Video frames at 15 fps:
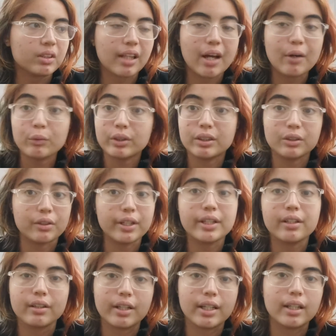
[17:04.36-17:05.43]
that would
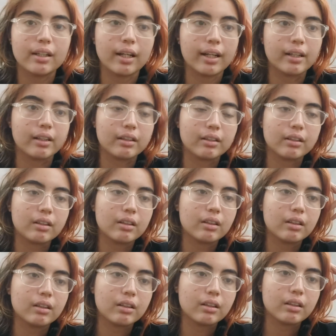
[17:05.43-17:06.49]
trigger it, like,
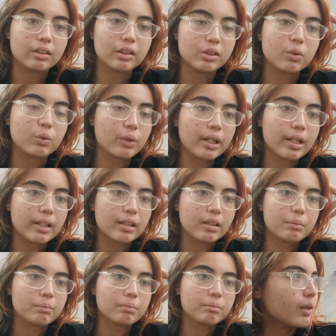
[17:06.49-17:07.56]
just looking at
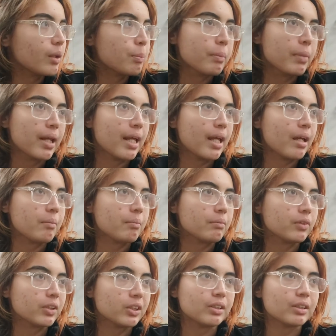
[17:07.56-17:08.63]
them. The blame
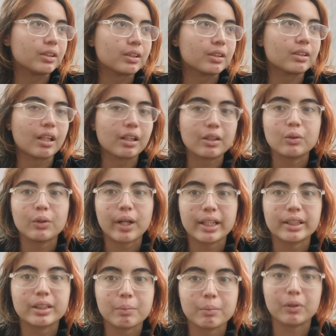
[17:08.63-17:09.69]
was just starting to
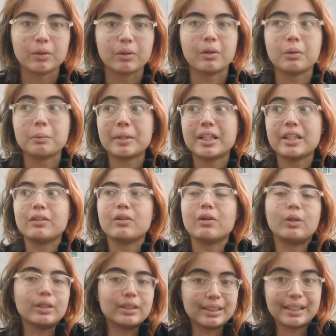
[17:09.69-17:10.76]
catch up on me, you know,
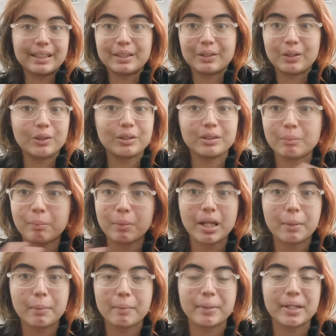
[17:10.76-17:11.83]
all this guilt, all this
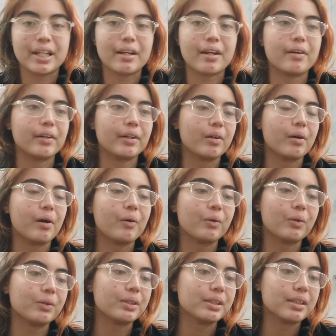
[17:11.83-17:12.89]
blame I've been carrying around
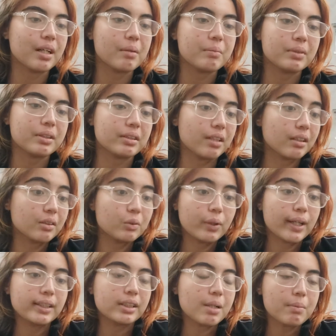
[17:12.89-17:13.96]
all this time just started to
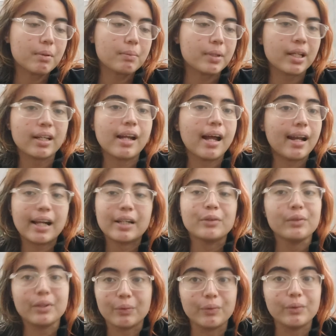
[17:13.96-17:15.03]
catch up on me, and I
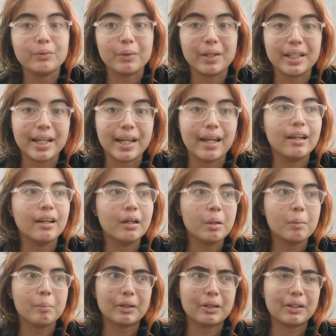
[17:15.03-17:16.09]
knew it would one day,
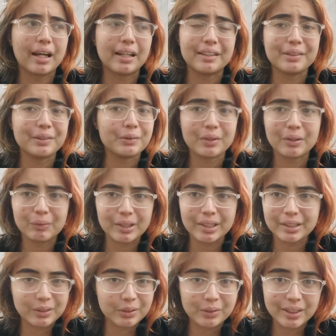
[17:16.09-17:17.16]
but I didn't know it would
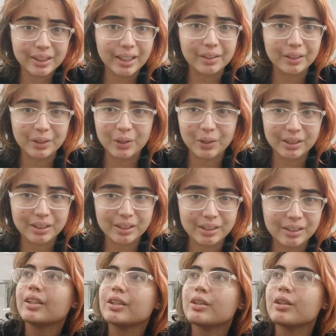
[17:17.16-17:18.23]
lead to suicidal thoughts.
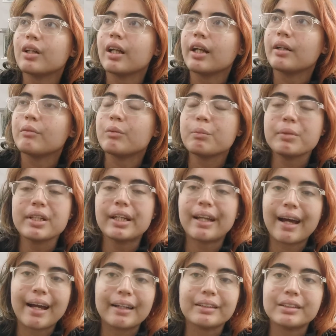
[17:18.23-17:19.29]
I just thought, like, it would be
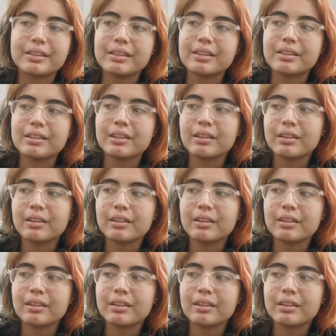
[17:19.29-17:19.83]
nice